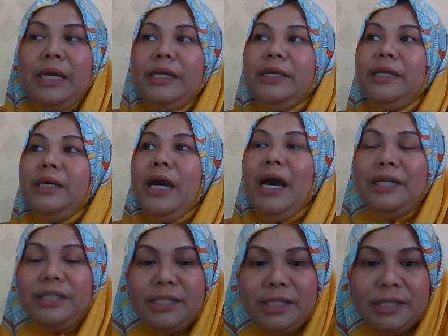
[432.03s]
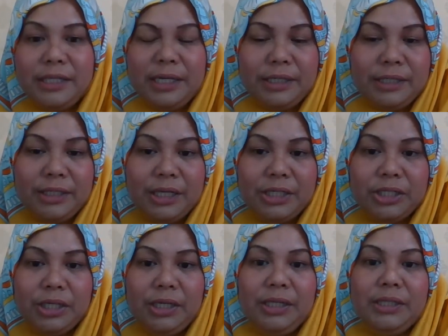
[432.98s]
the hygiene and
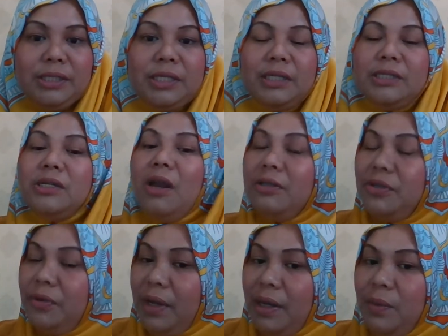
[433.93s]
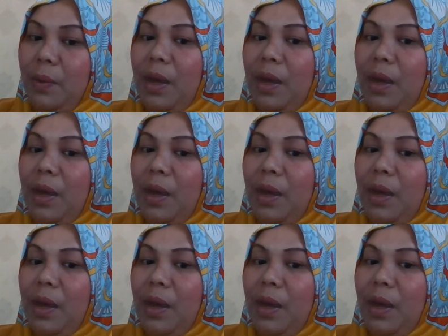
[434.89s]
sanitations, the slaughtering,